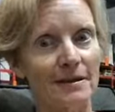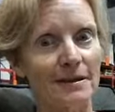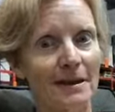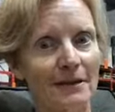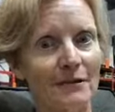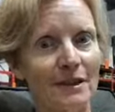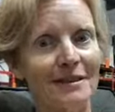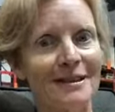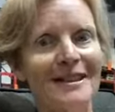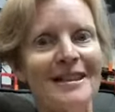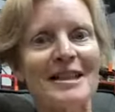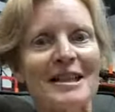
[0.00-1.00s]
to get fit,
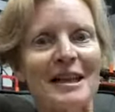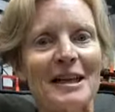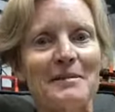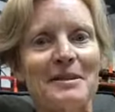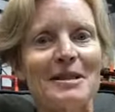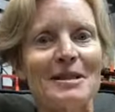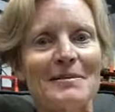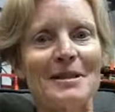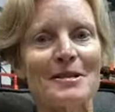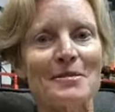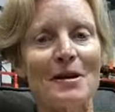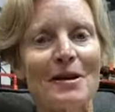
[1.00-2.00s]
come and see me
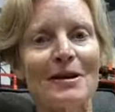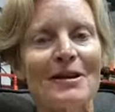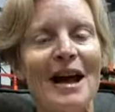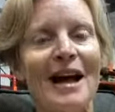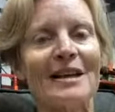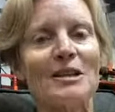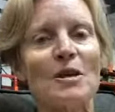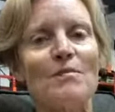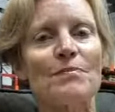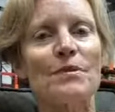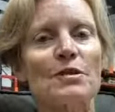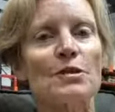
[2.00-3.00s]
tomorrow at
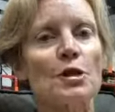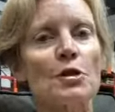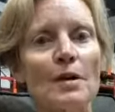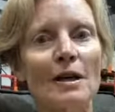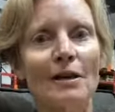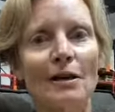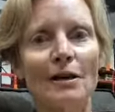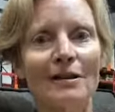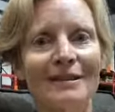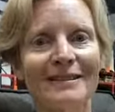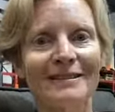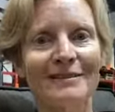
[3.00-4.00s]
2 o'clock
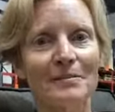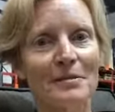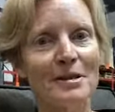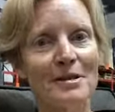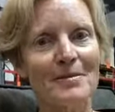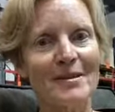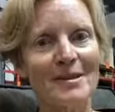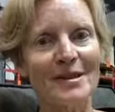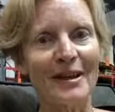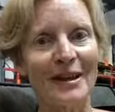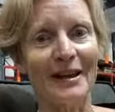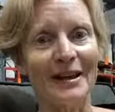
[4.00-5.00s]
Brisbane
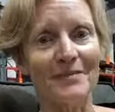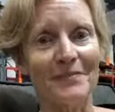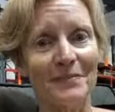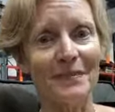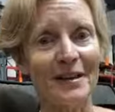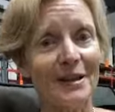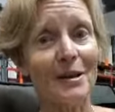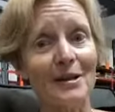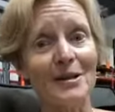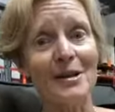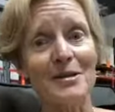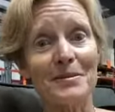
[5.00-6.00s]
time. God
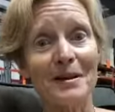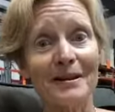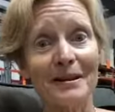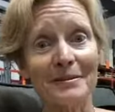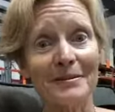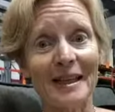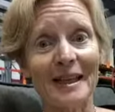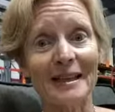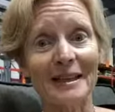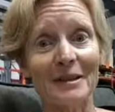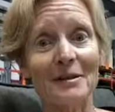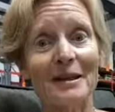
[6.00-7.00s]
knows where I'll be.
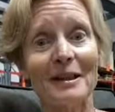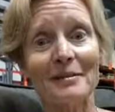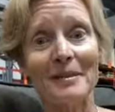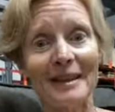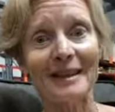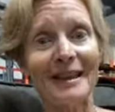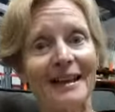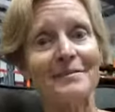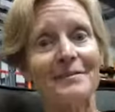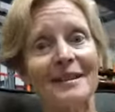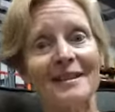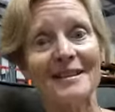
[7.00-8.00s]
I think I'll be in
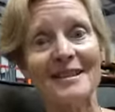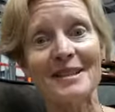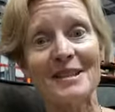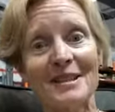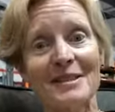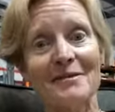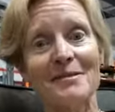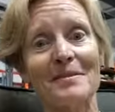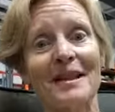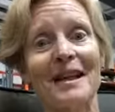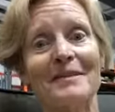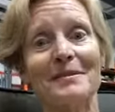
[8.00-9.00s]
Canberra. See you from
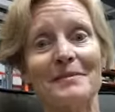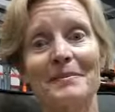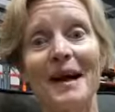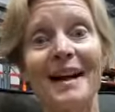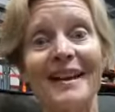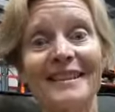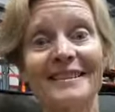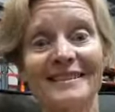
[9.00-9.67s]
Canberra. Bye.